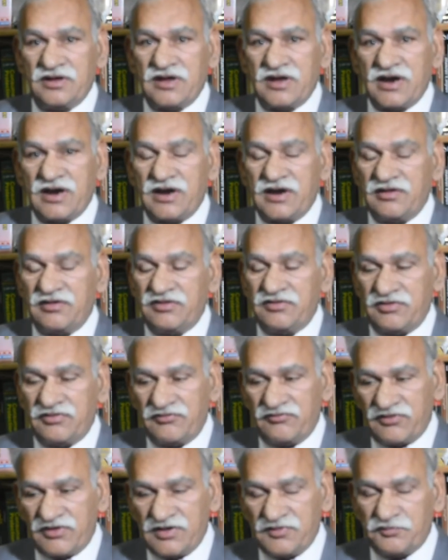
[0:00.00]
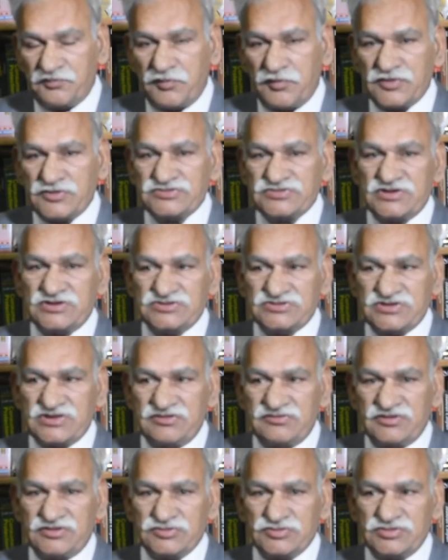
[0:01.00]
and one portion is
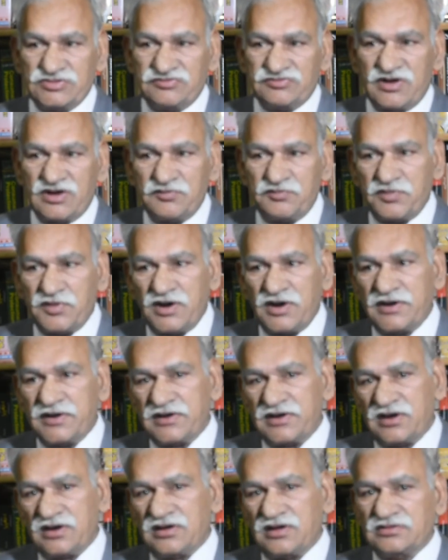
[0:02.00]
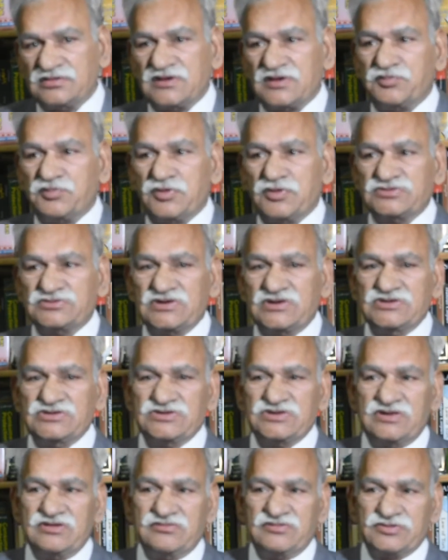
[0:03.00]
given to the one party and the other portion is
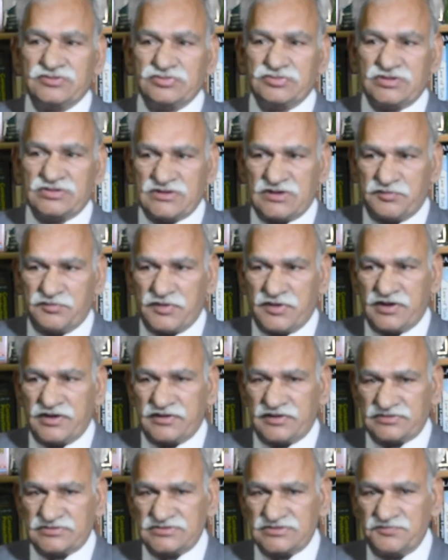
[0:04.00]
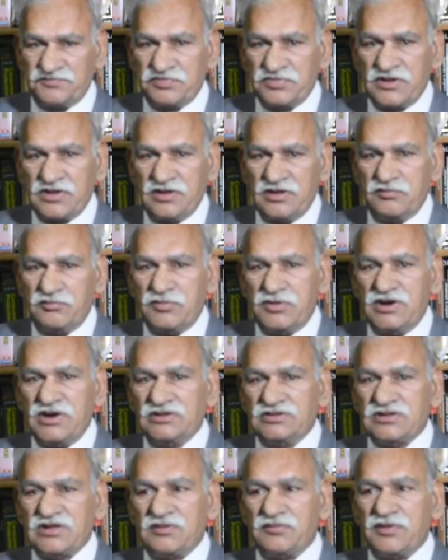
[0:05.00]
given to the other parties,
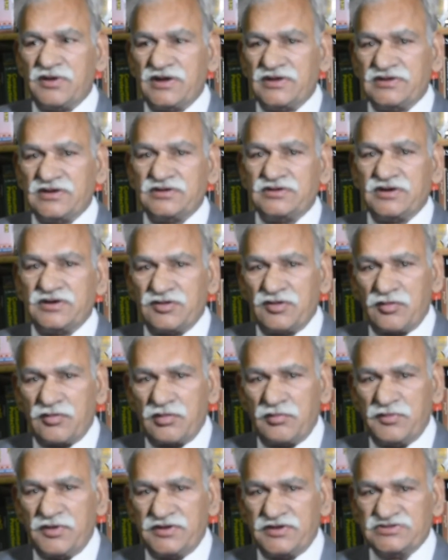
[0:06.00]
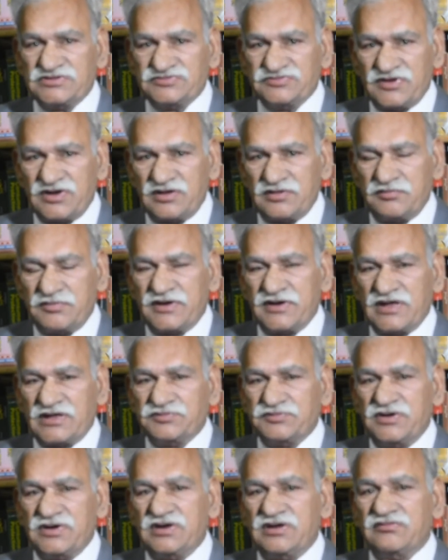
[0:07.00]
meaning thereby that the document is one but has
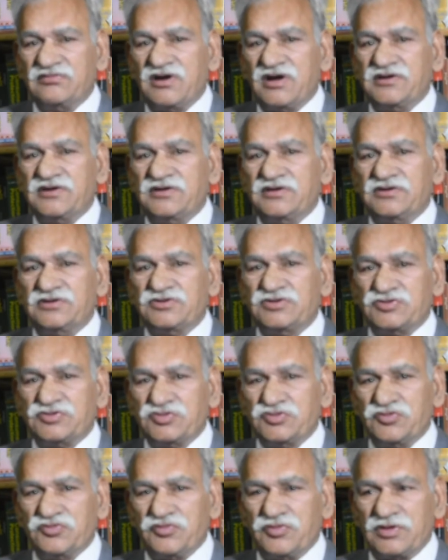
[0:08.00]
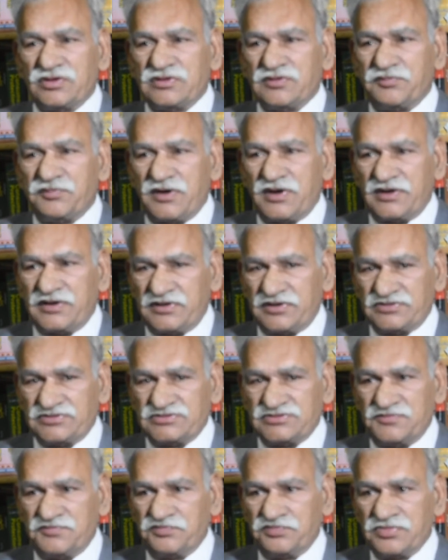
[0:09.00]
been divided into two for the parties.
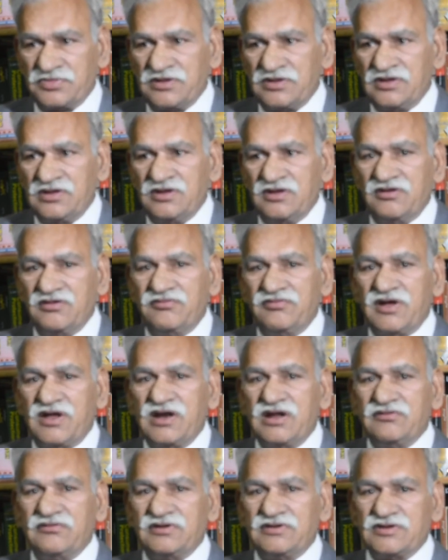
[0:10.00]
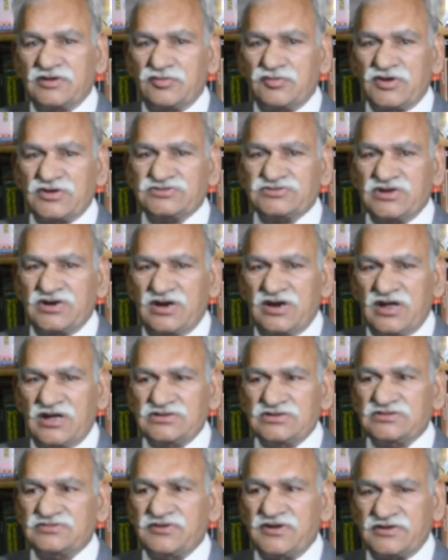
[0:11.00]
Whenever the question
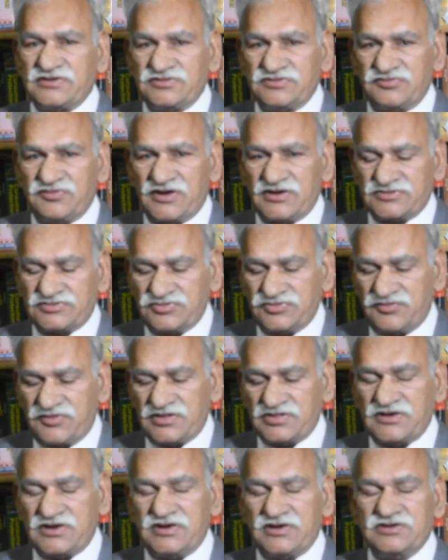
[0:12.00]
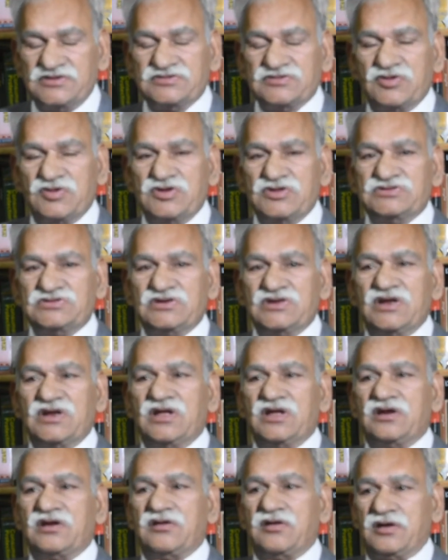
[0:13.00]
arises as to whether it is original
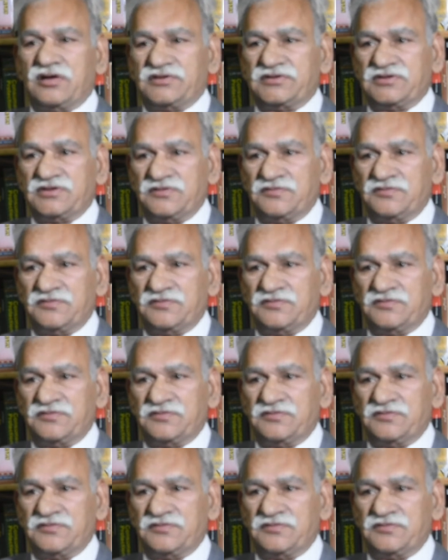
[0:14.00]
or not,